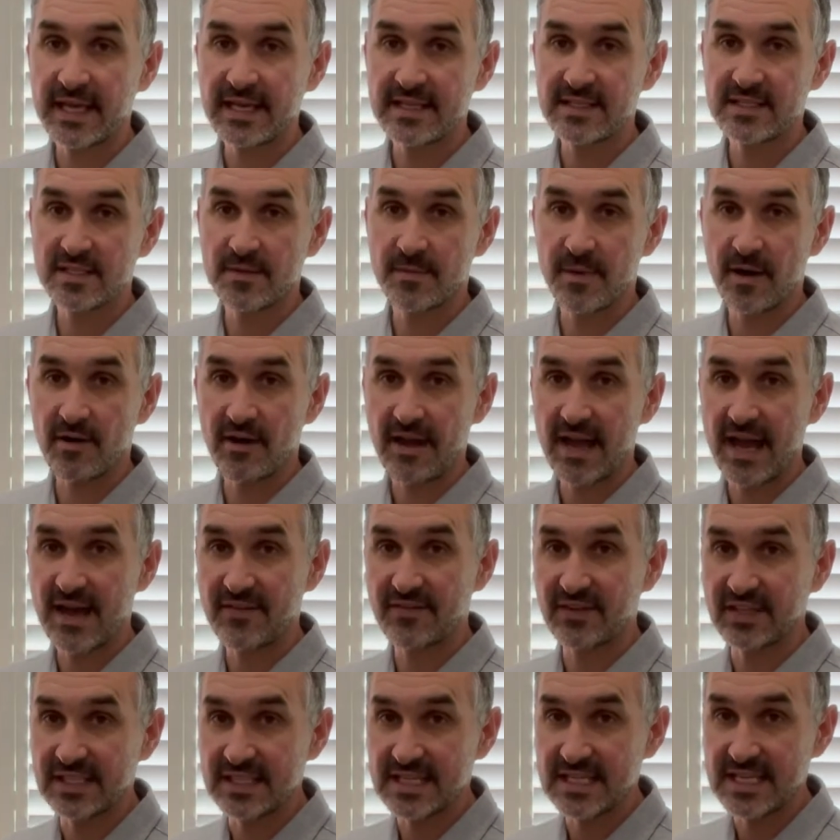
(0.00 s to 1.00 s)
about
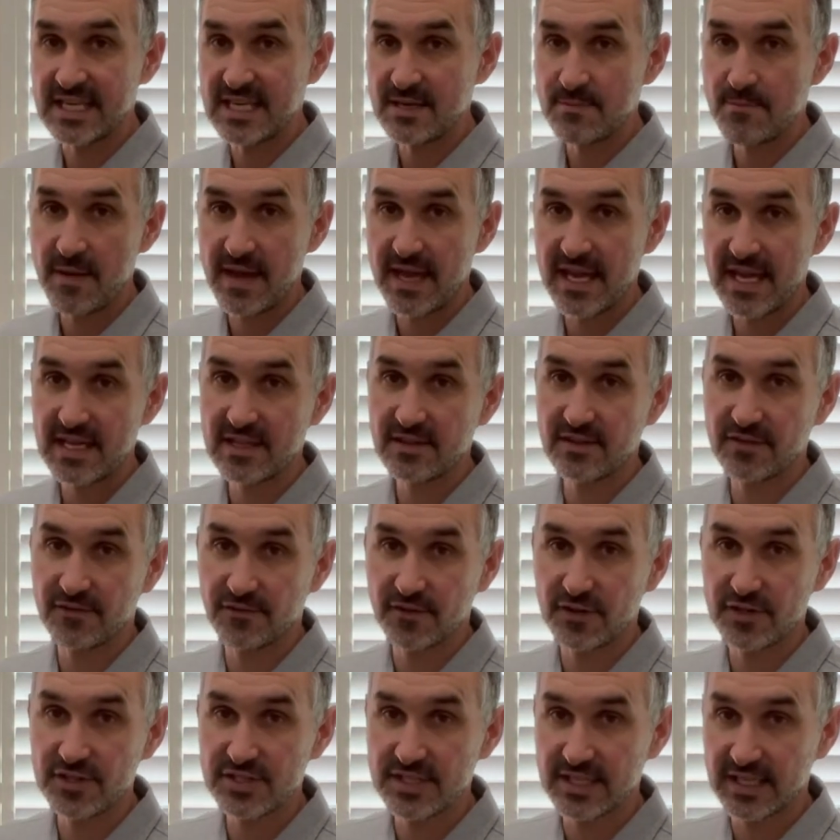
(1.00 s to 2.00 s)
having knee pain, the
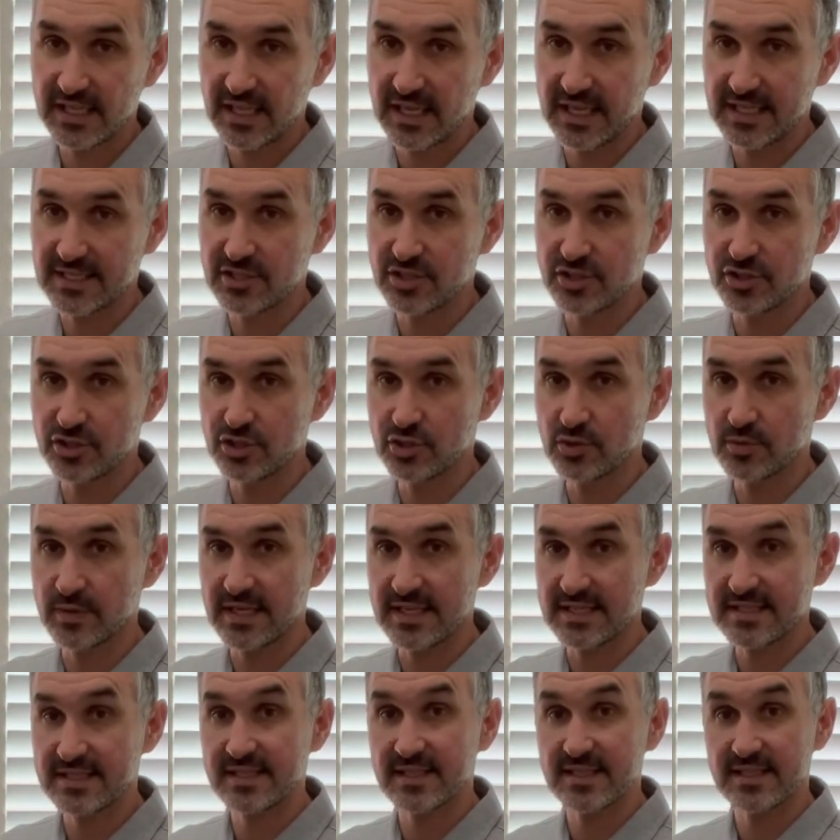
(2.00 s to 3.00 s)
first thing I like to do
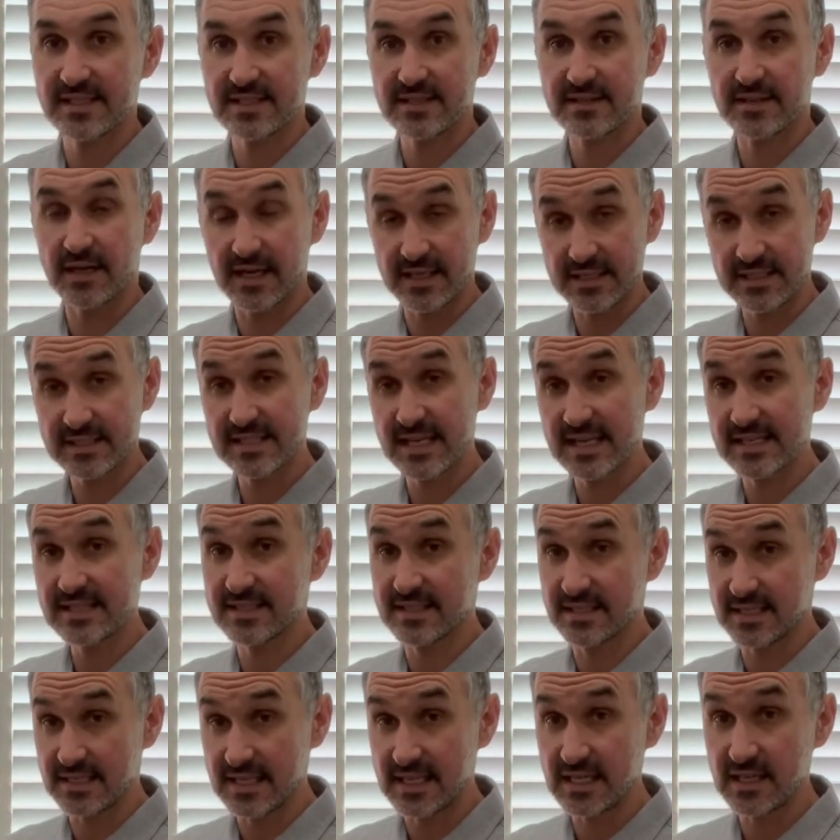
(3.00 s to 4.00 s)
is assess the
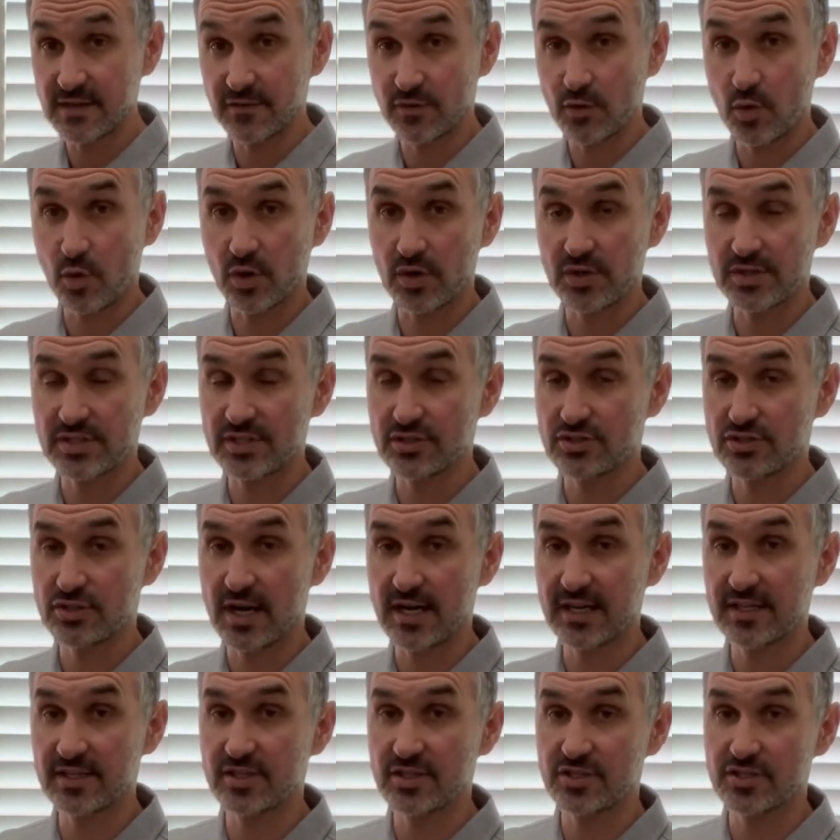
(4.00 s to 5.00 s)
knee, of course, and try
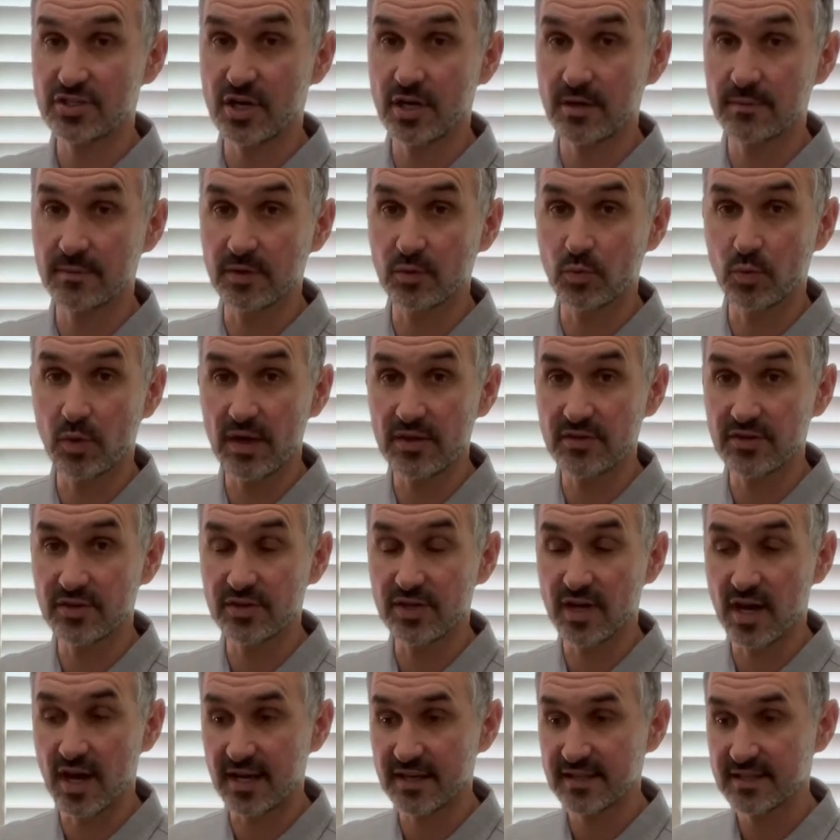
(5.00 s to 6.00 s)
to determine whether or
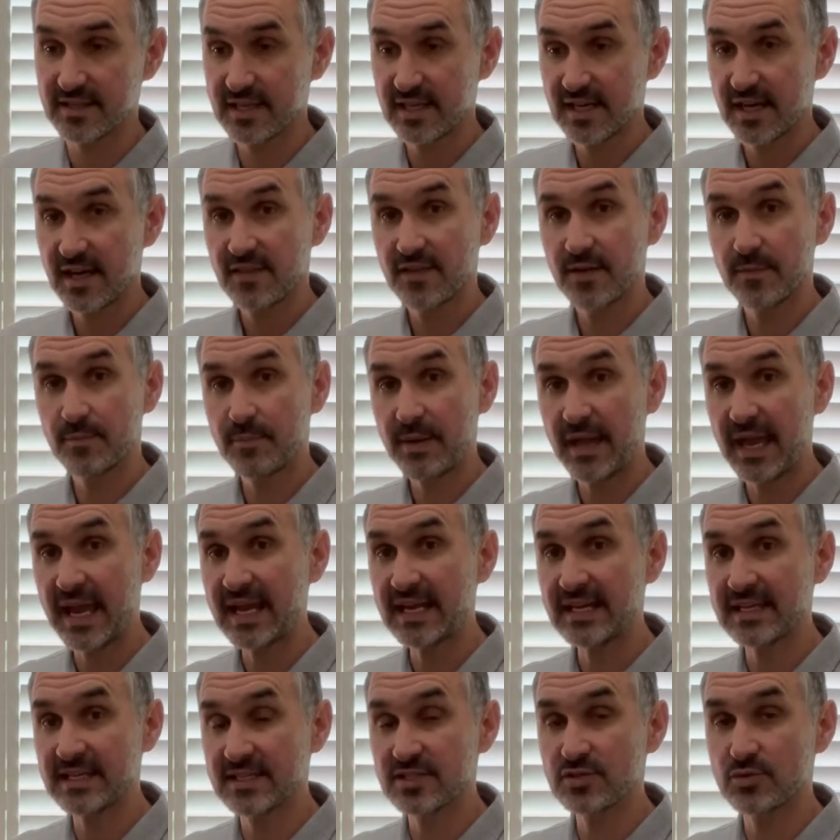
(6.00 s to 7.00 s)
not the
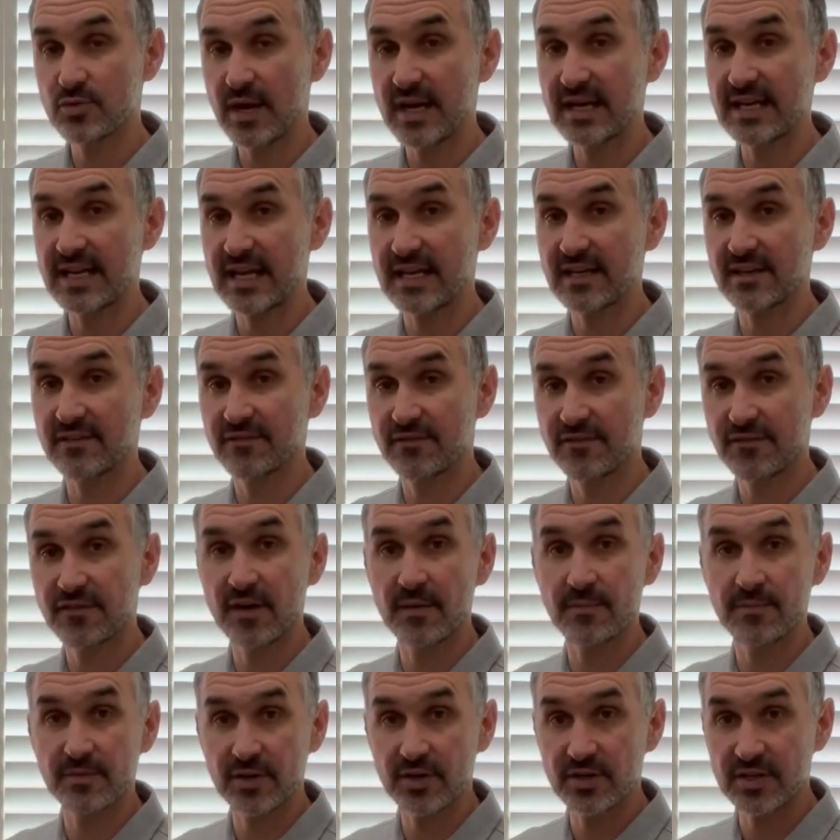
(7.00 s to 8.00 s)
pain is radiating
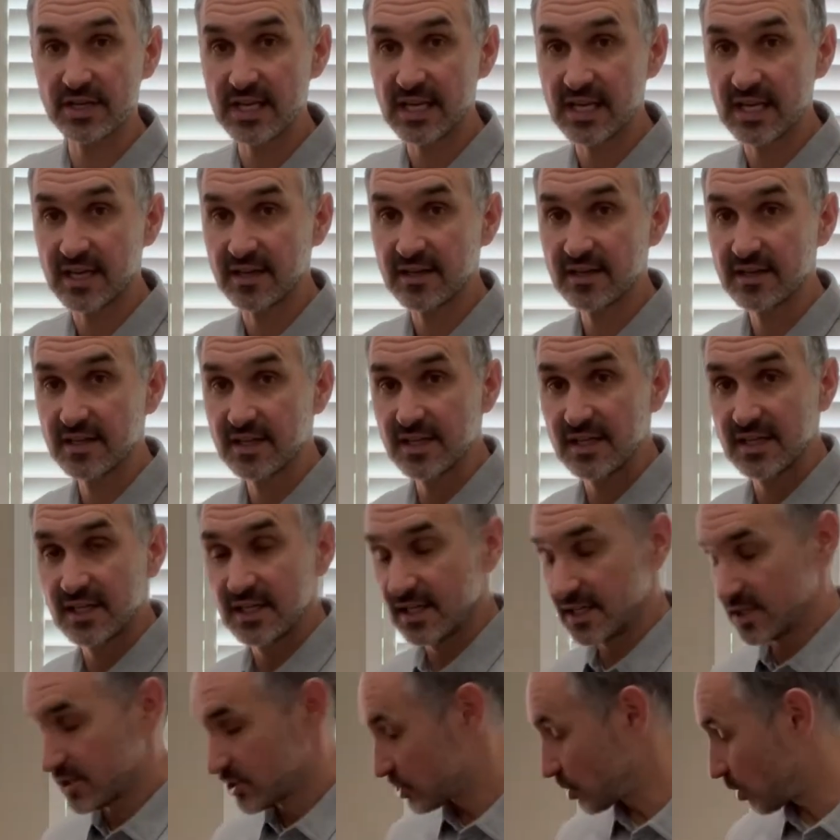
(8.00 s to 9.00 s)
from their knee.
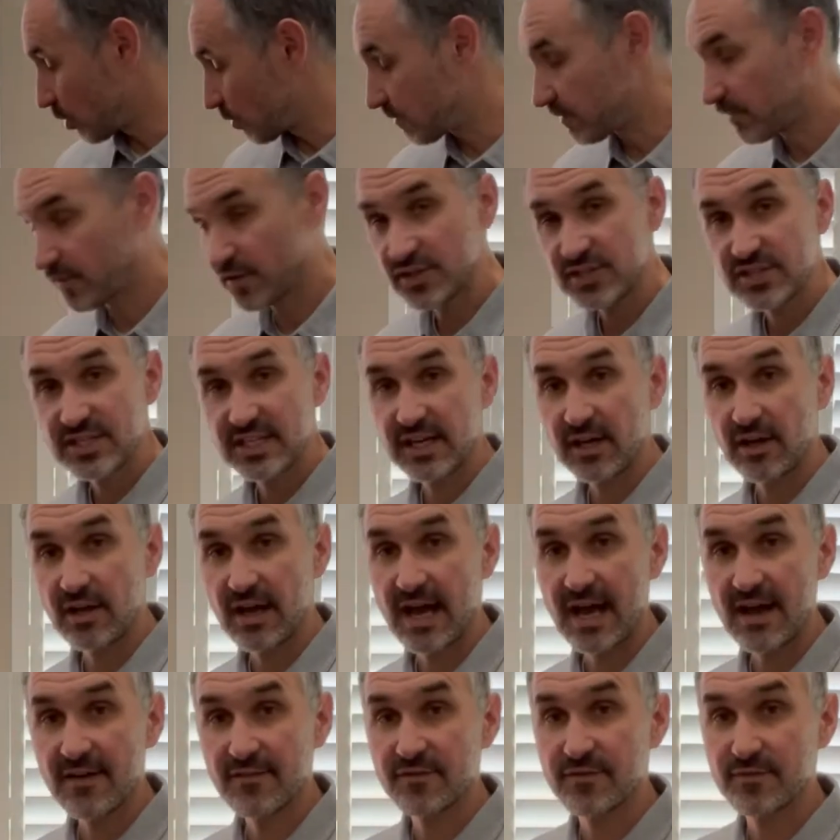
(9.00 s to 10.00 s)
So first thing I'll
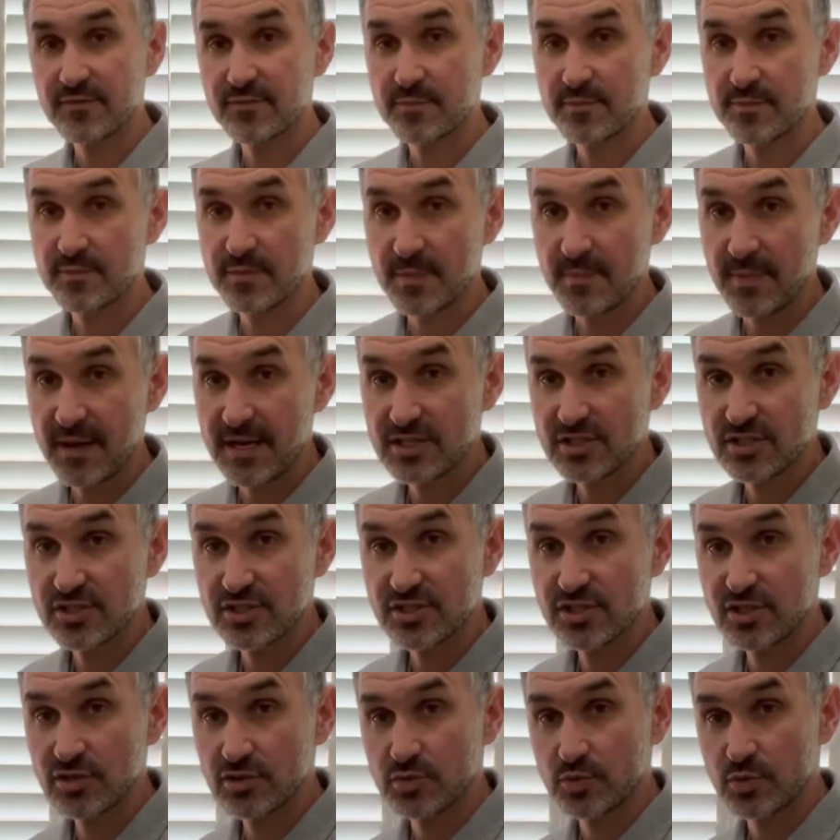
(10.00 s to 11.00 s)
have the patients
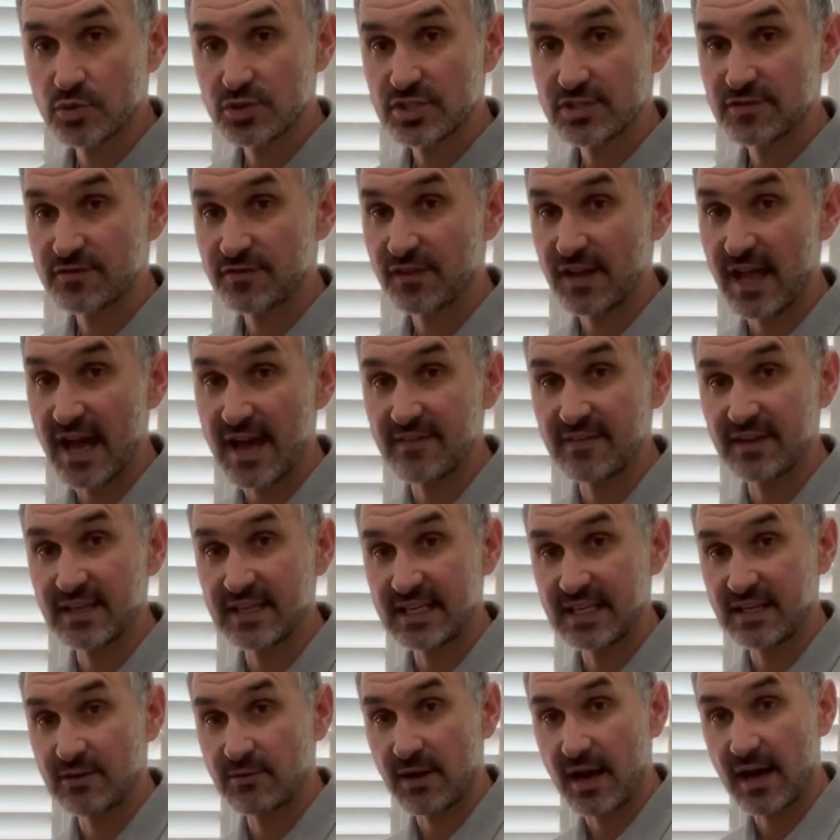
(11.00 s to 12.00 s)
do is we'll just flatten the
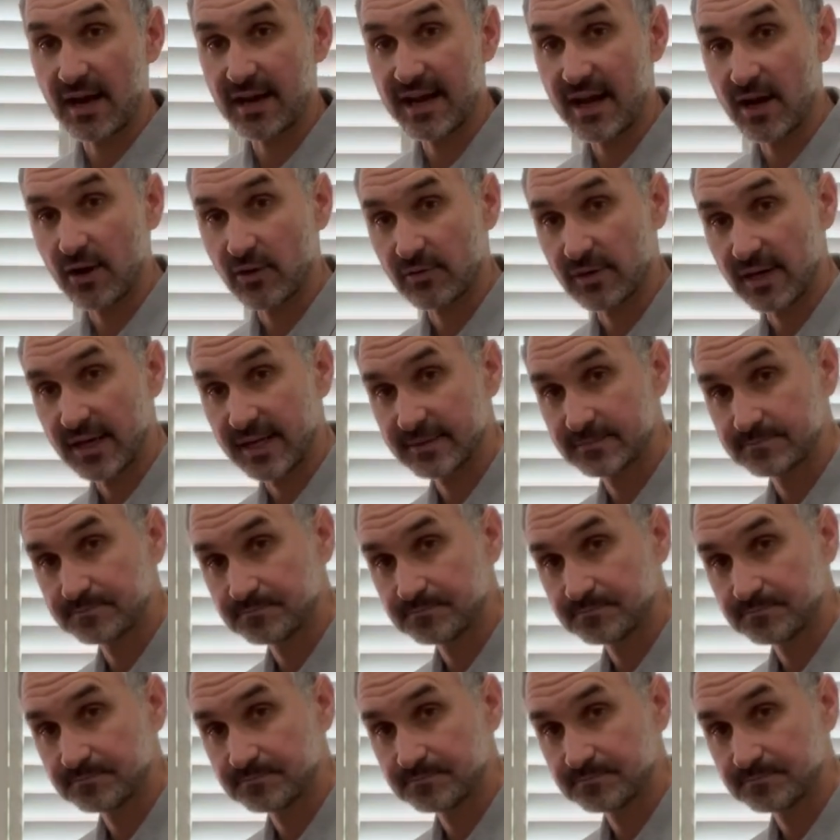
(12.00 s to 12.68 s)
knee right out, right?